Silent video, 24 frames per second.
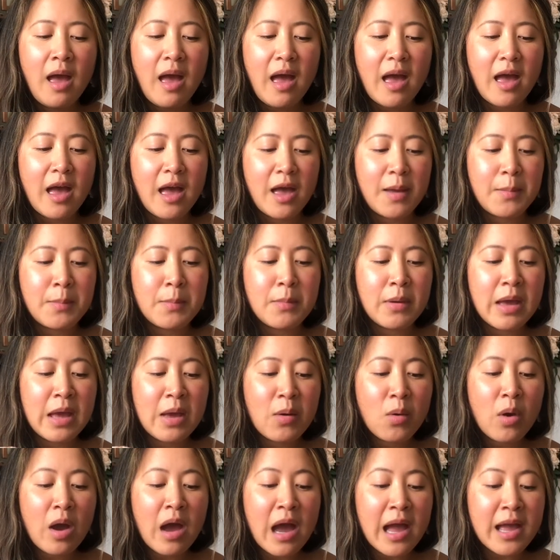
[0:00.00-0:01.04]

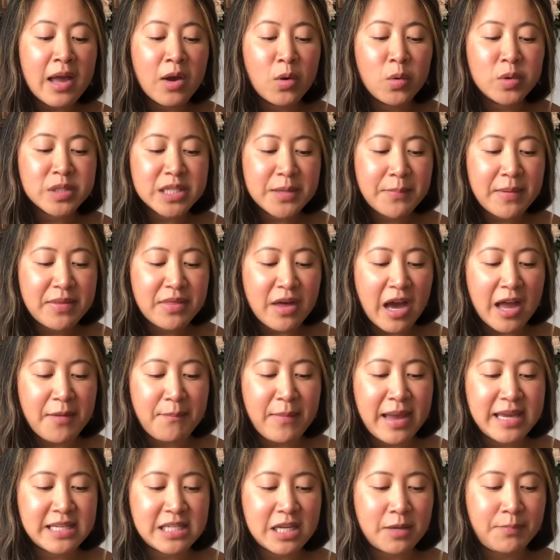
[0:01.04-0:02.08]
It also meant that I
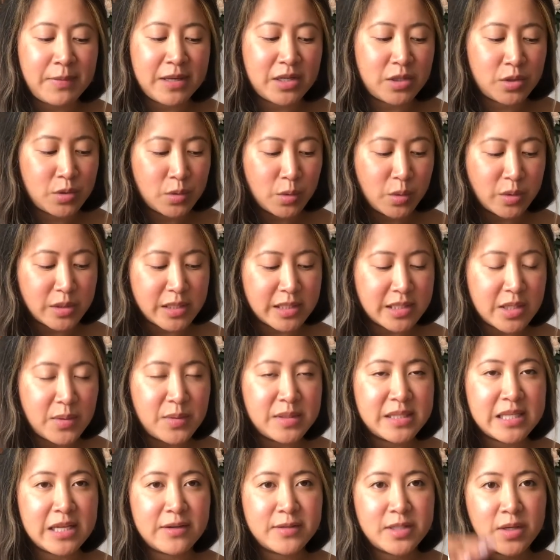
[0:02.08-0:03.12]
made it a bit shorter, so
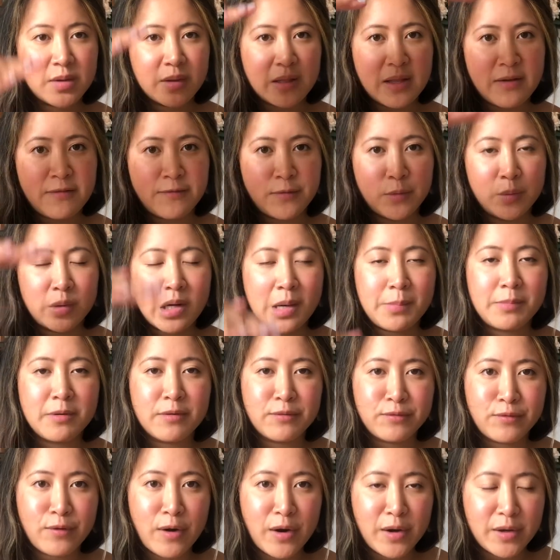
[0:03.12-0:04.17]
instead of doing the full number
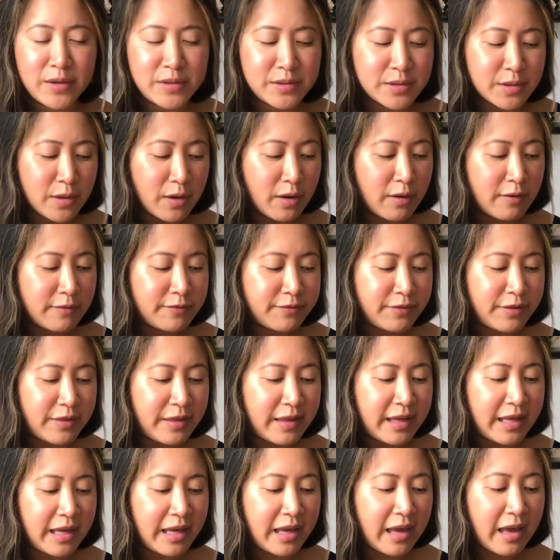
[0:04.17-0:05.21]
of rows of
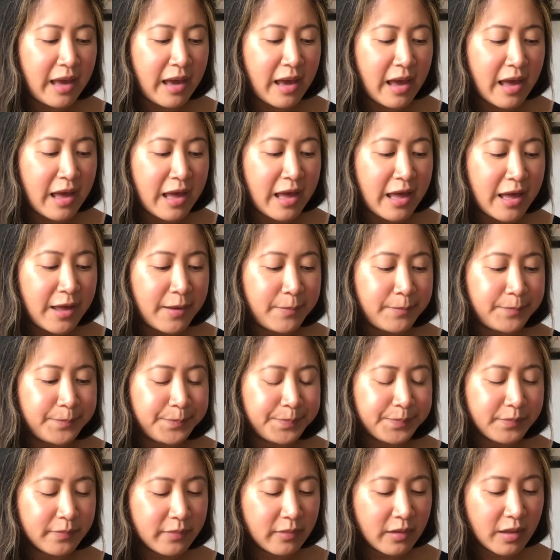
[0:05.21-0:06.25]
the
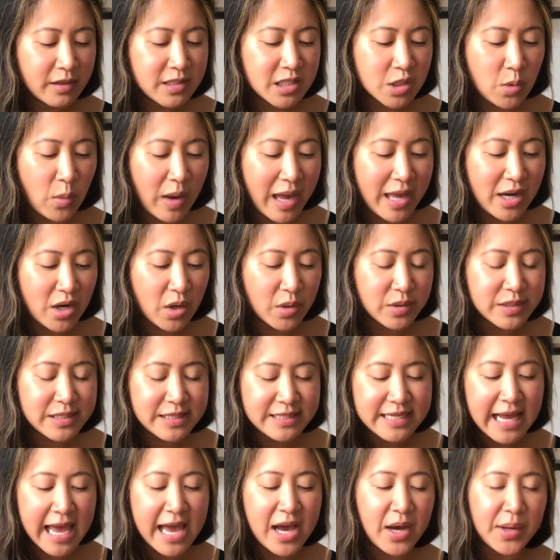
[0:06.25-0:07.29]
square knots
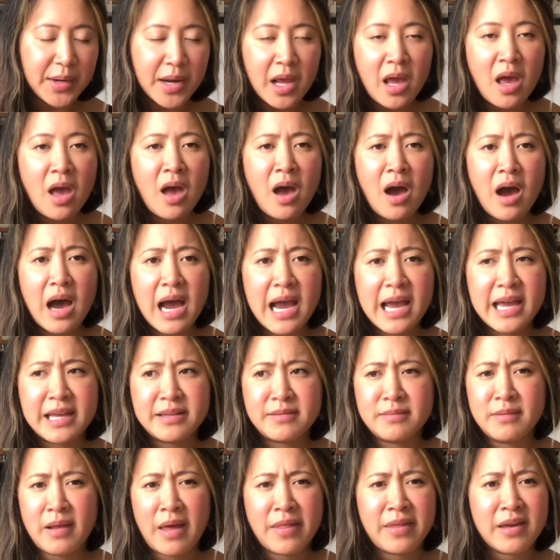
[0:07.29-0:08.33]
down,
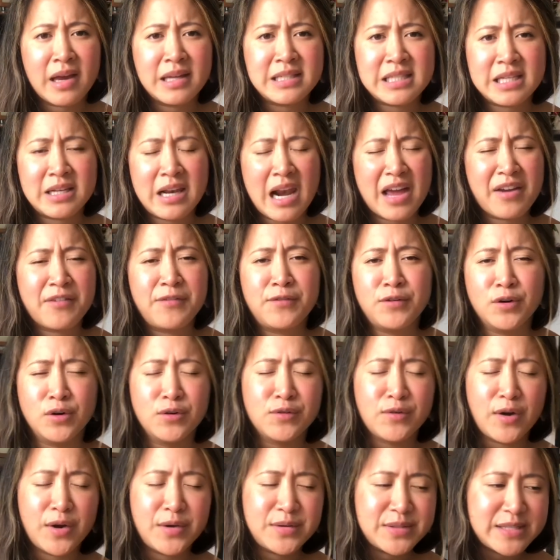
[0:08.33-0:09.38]
I think I did like 4
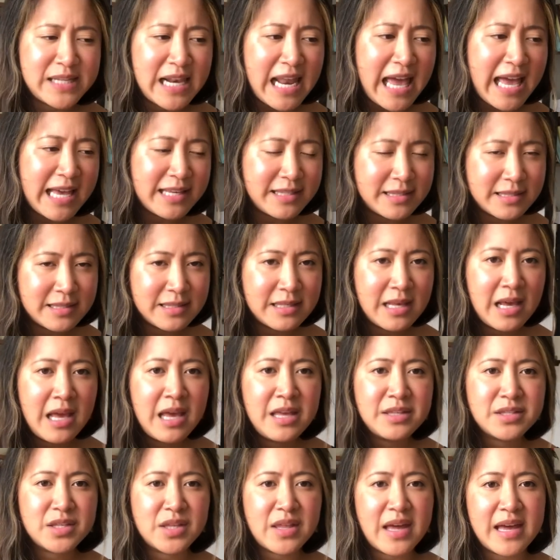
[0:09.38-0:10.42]
rows less,
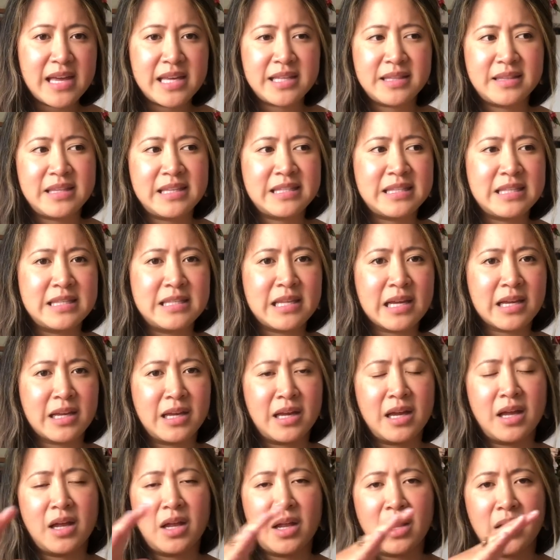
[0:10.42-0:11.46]
so that this is like
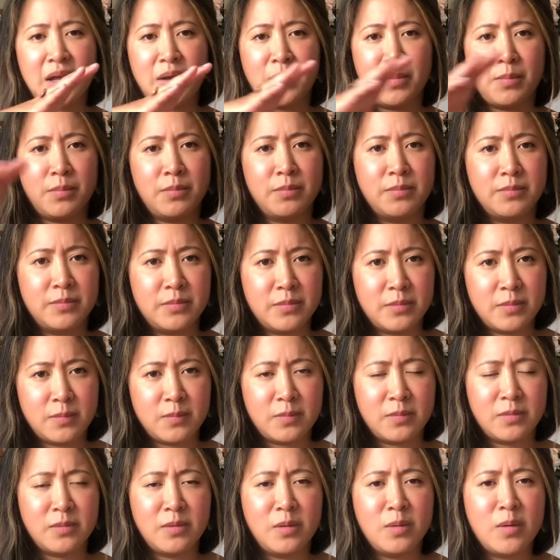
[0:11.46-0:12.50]
a
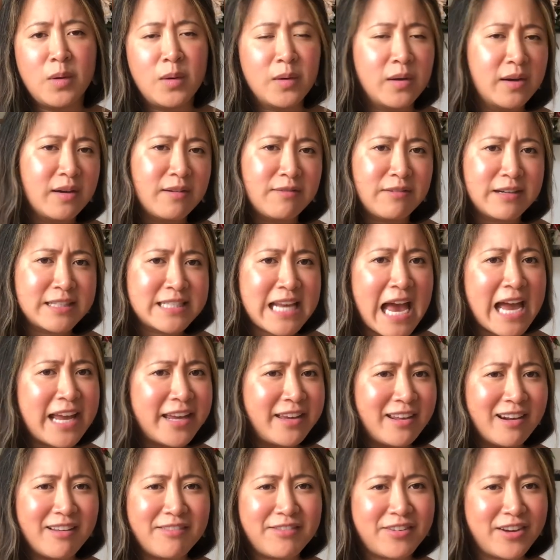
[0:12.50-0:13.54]
longer
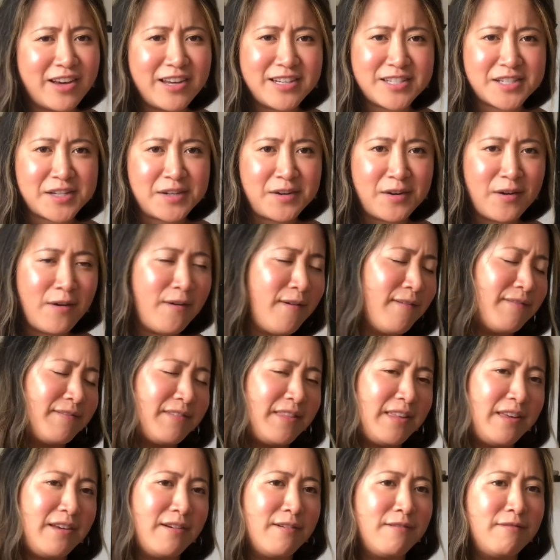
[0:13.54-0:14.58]
rectangular version of
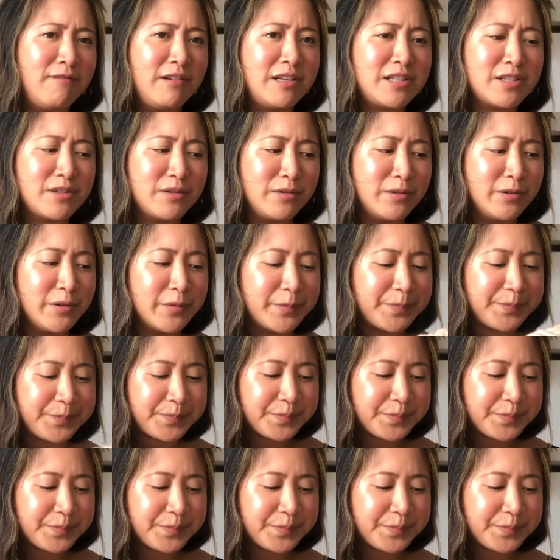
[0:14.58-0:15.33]
the original.